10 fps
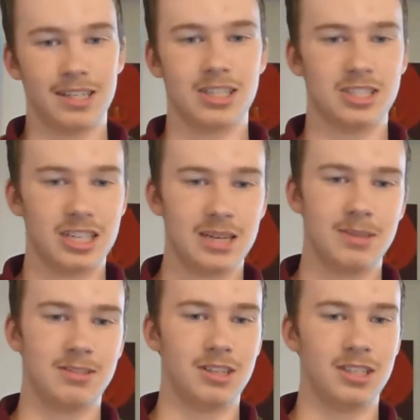
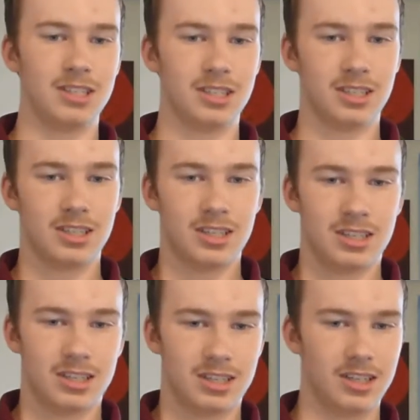salmon runs
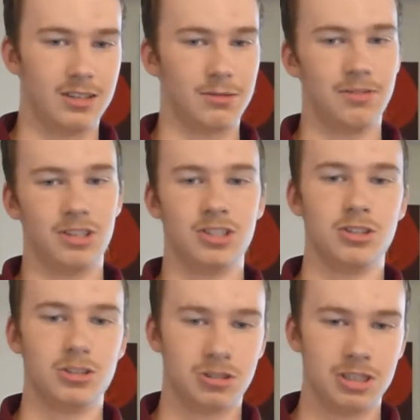in rivers and
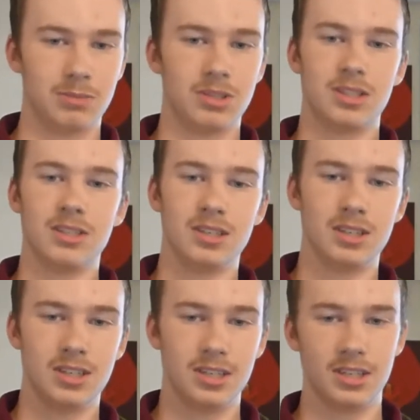streams.
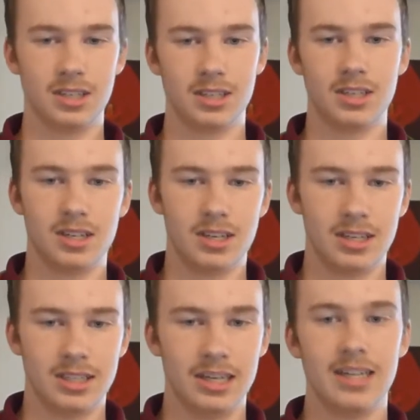
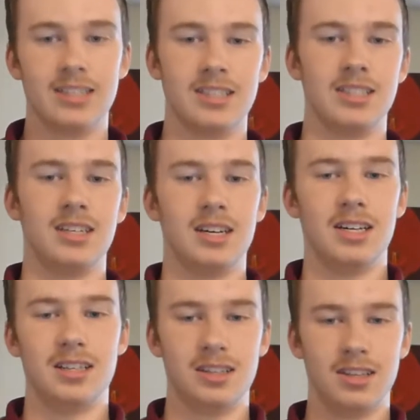Yet,
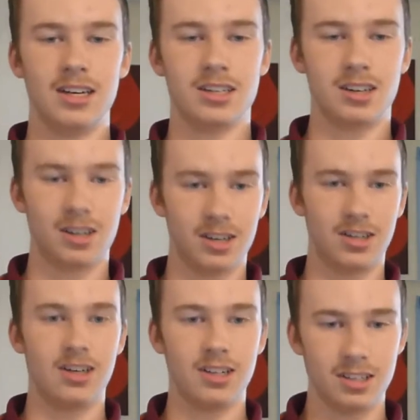there are
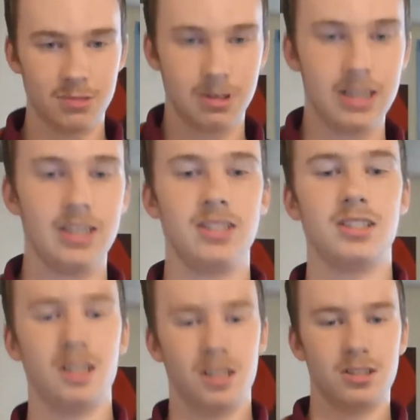other ways
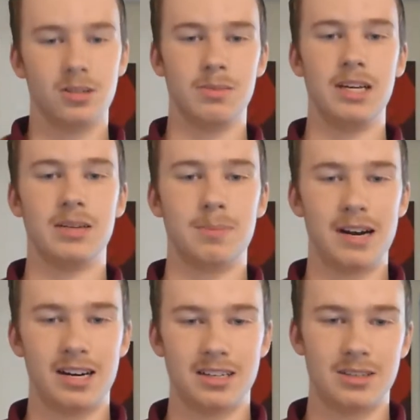to make
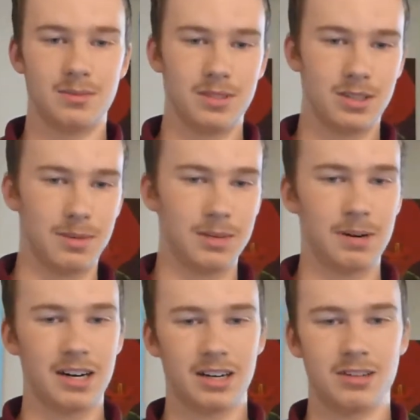power
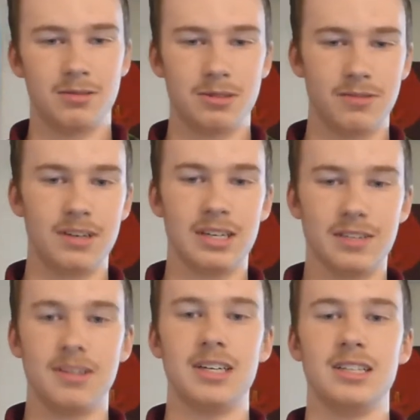with very,
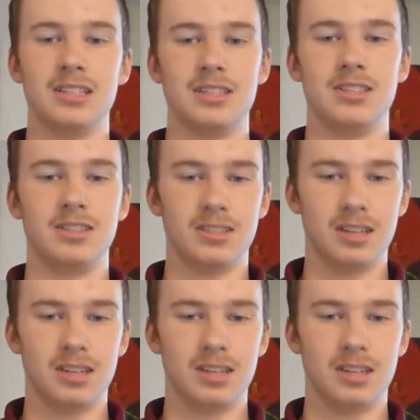very little